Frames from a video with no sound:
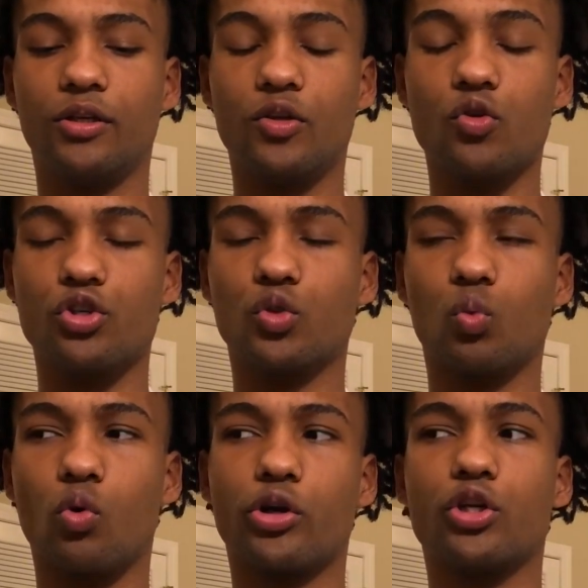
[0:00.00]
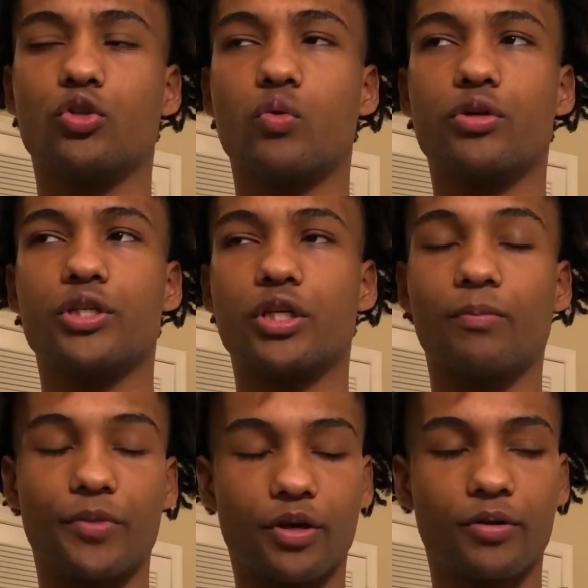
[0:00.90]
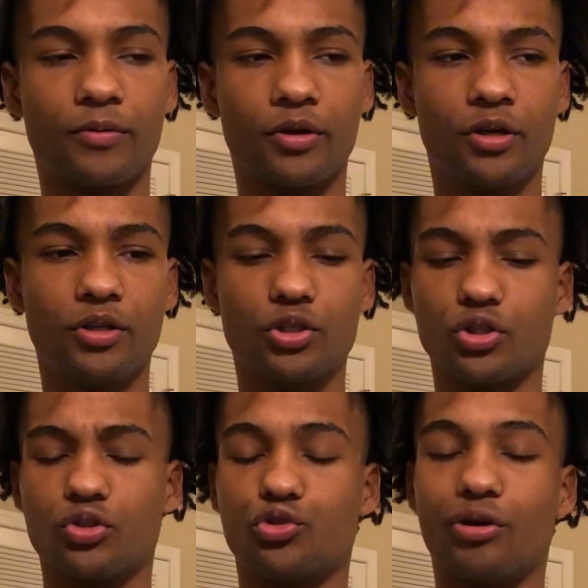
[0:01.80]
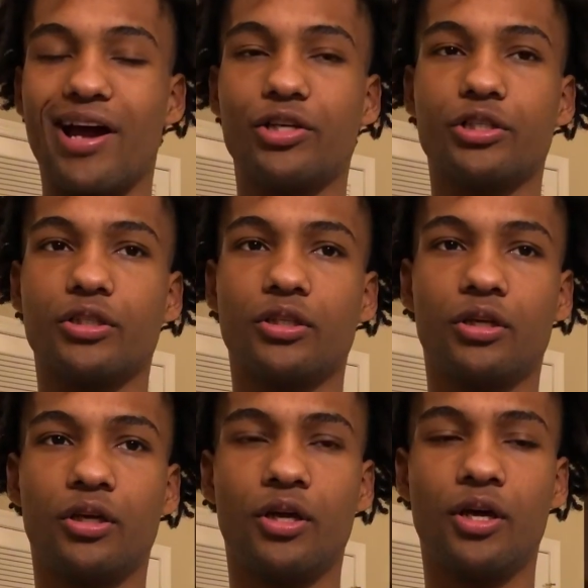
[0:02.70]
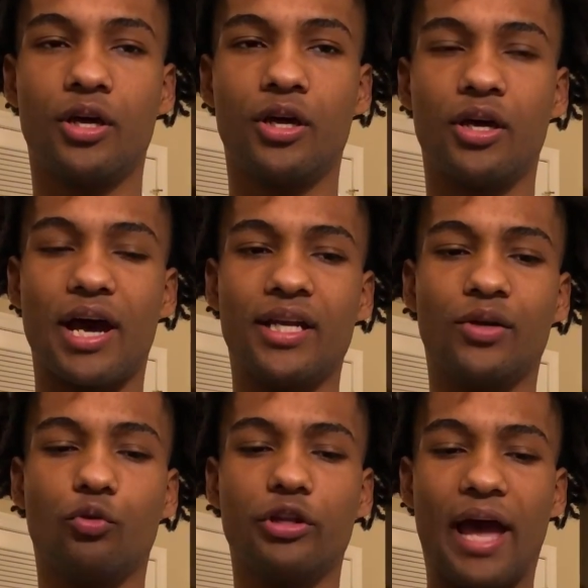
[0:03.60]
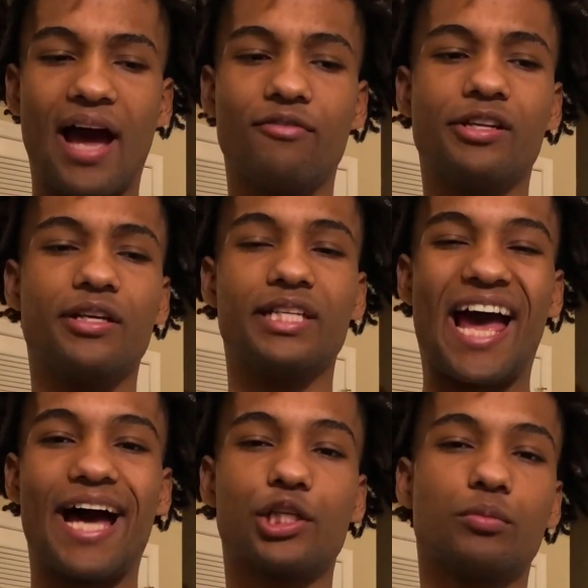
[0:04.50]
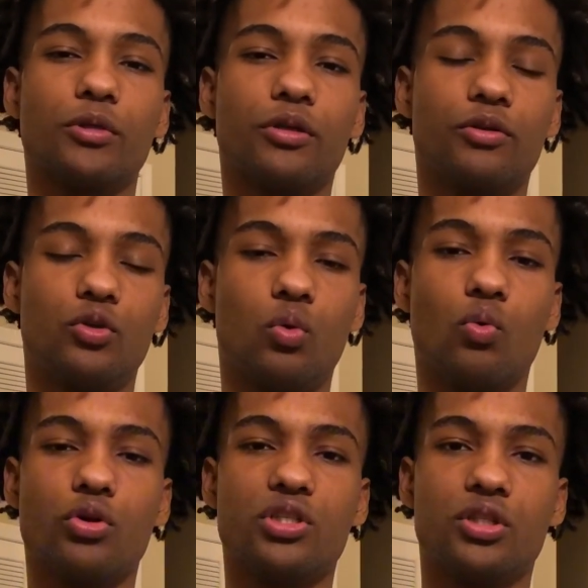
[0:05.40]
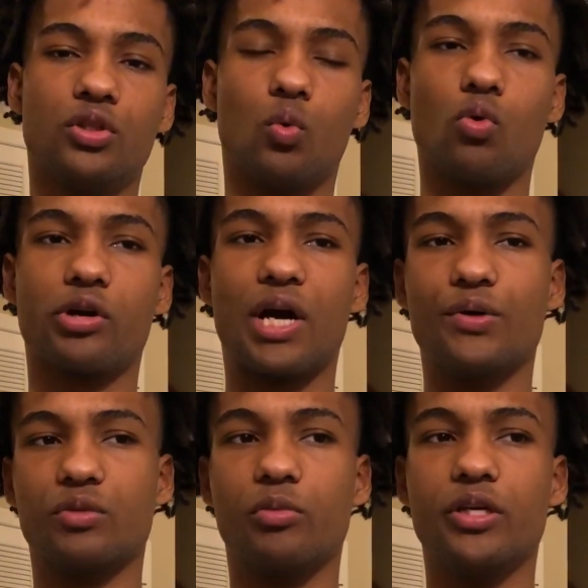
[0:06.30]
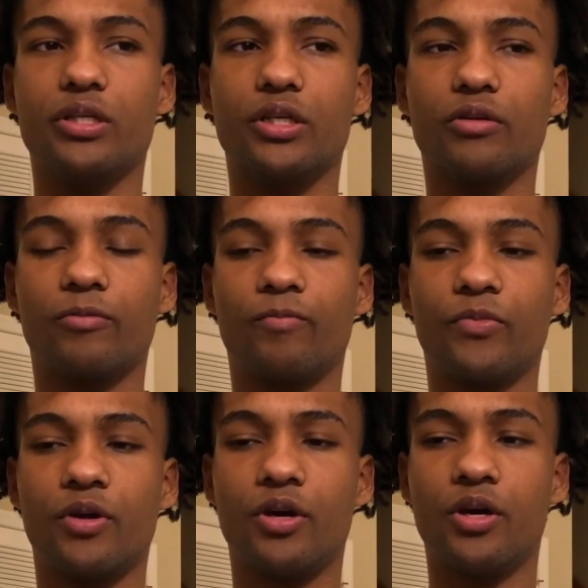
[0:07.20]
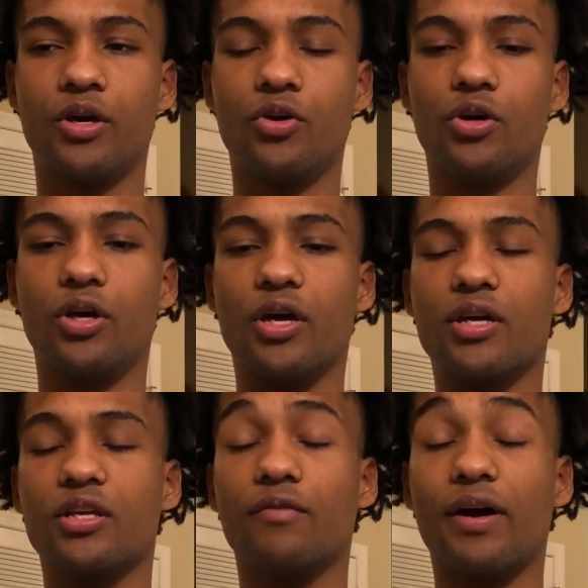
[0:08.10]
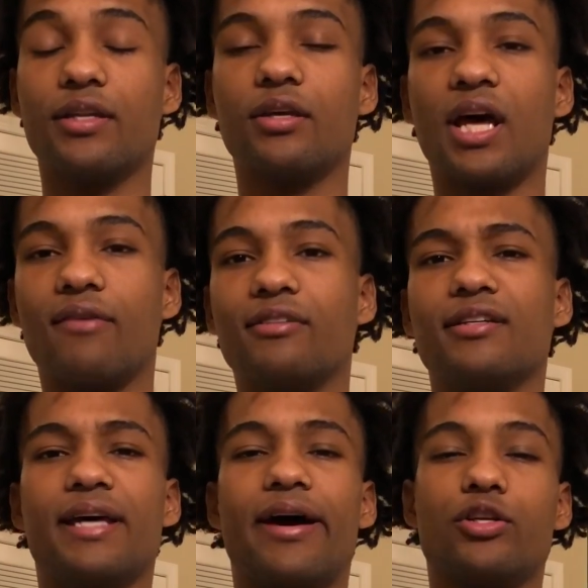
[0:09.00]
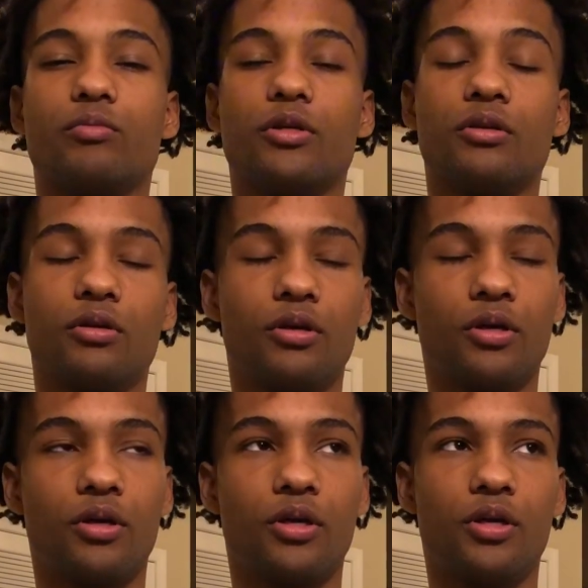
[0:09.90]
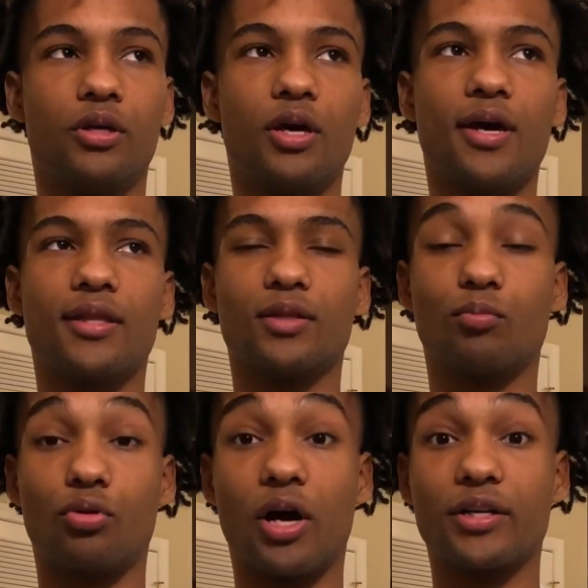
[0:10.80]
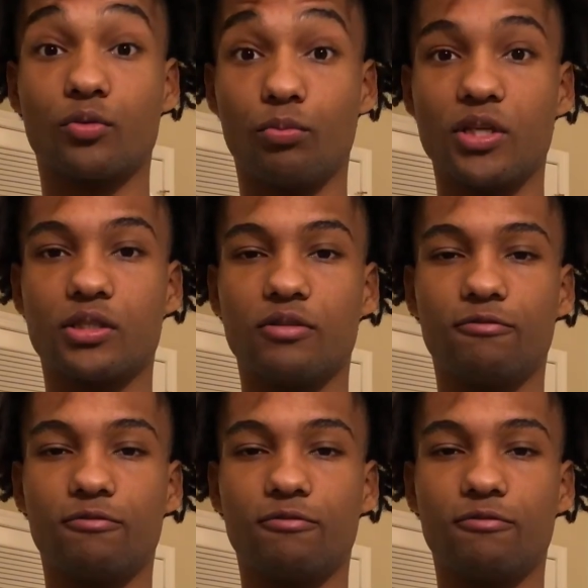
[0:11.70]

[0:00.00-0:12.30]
You're just working towards something just to trash it. I didn't really have any attachment towards the work I was making. And if I did have an attachment and the product basically